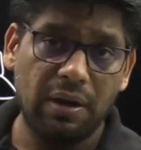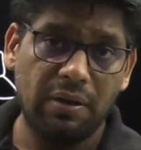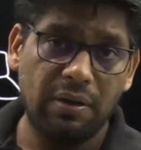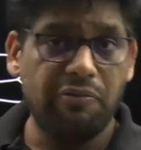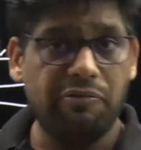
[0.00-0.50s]

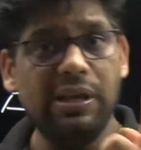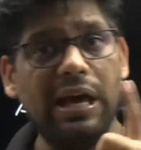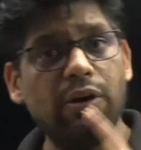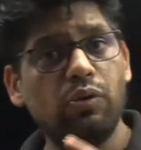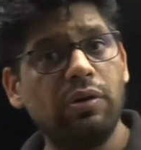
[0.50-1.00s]
We
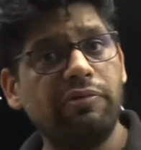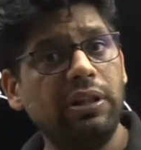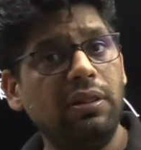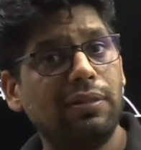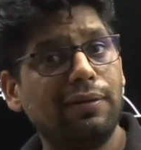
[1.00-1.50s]
are good with
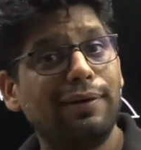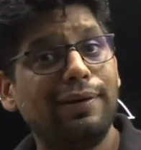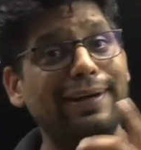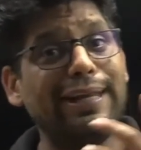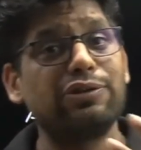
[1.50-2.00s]

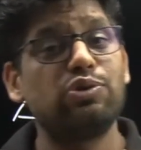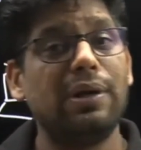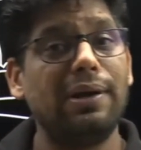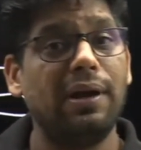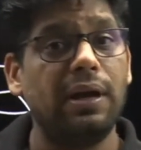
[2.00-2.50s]
textual
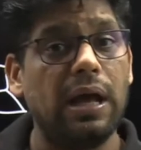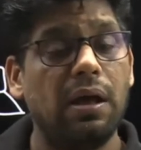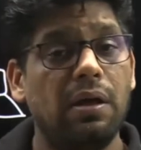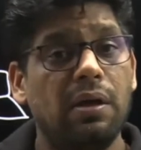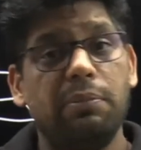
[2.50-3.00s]
data.
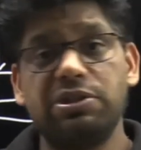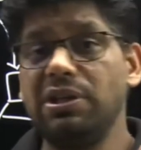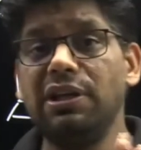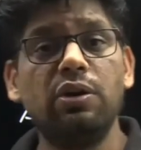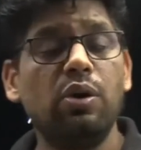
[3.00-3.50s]

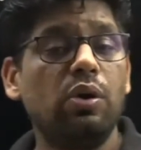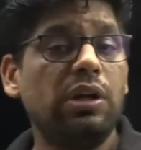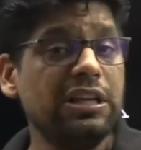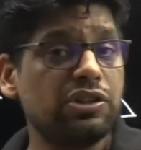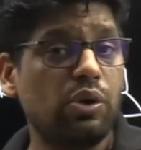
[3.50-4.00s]
Machine
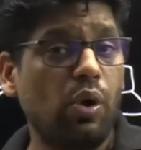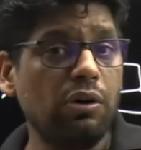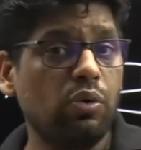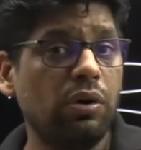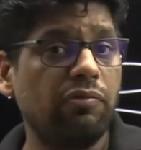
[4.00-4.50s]
is
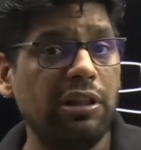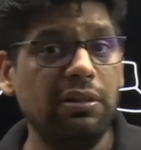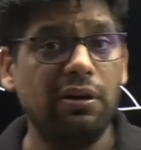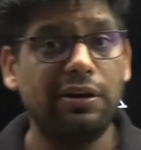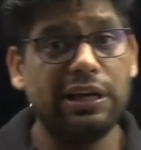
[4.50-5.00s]
not good
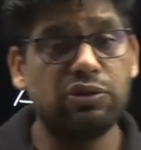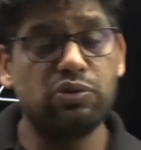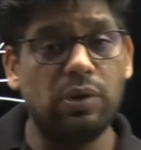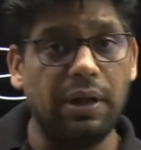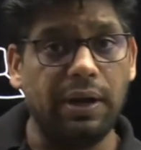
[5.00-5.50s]
with
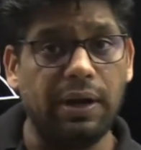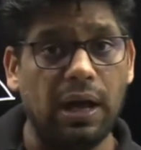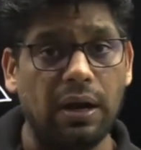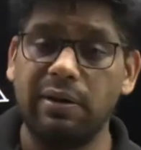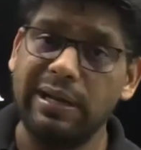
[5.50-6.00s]
textual
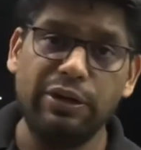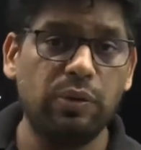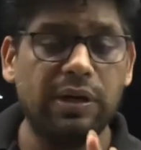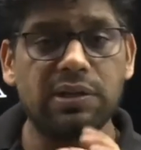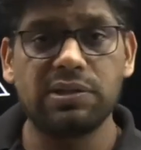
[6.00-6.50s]
data. Try
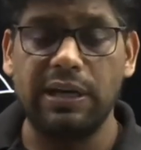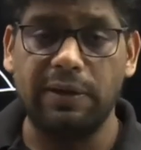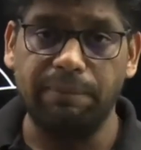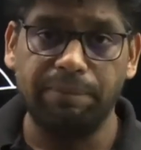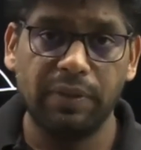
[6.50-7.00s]
to understand.
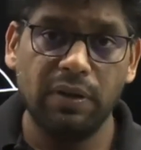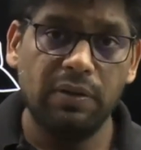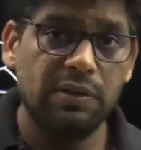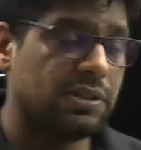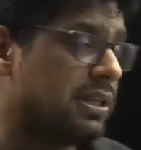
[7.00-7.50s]

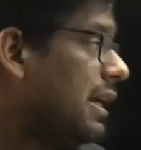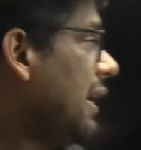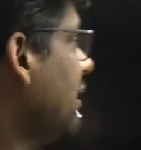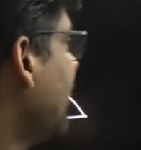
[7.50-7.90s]
Sir,